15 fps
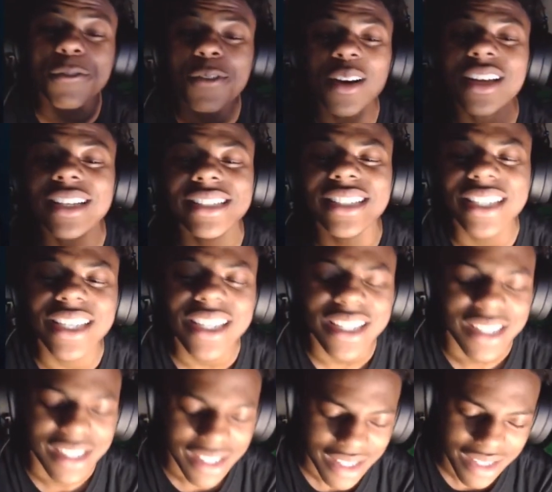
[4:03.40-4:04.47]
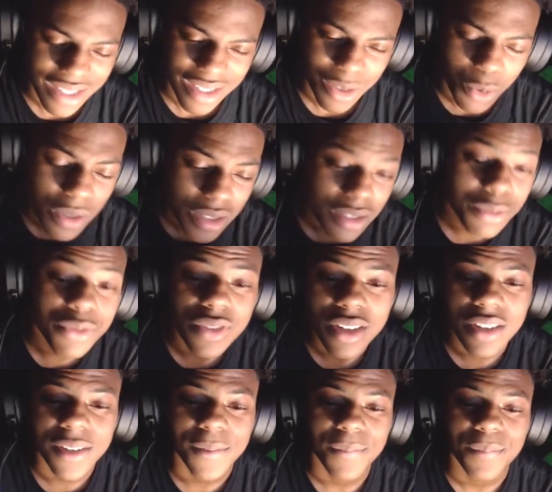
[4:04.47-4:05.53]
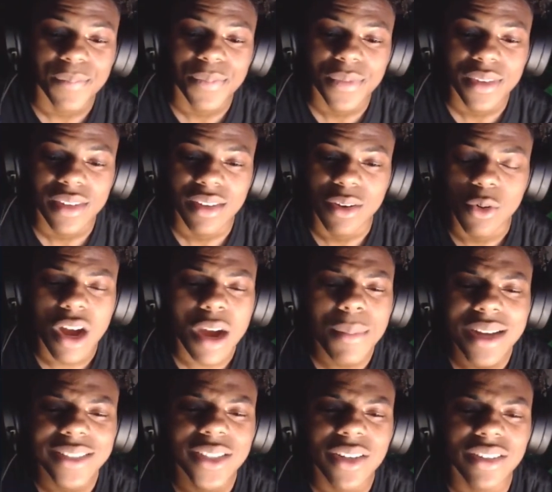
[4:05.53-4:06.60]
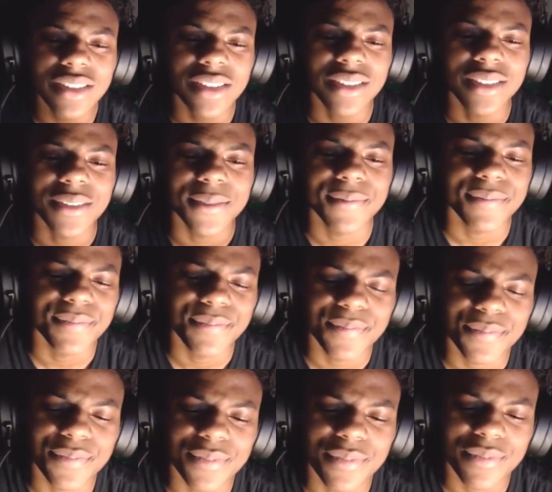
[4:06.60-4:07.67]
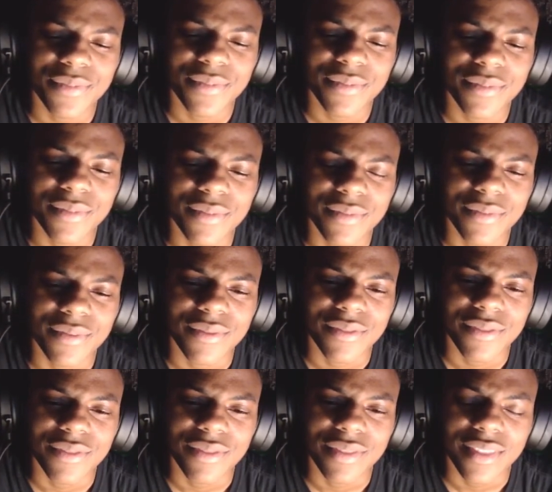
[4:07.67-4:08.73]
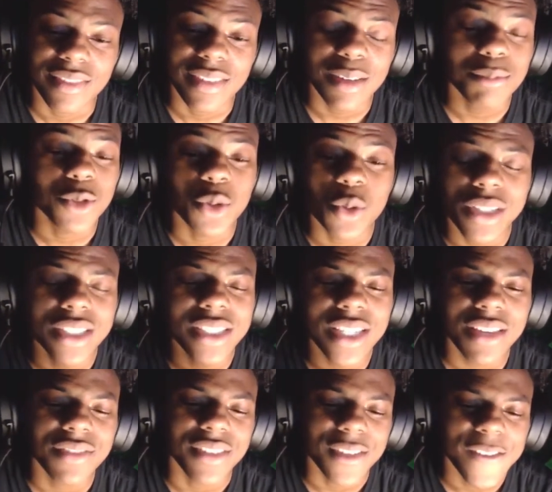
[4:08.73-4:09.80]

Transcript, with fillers: fucking team. What the okay. fuck? Why am I talking to you? How old are you? I'm 27.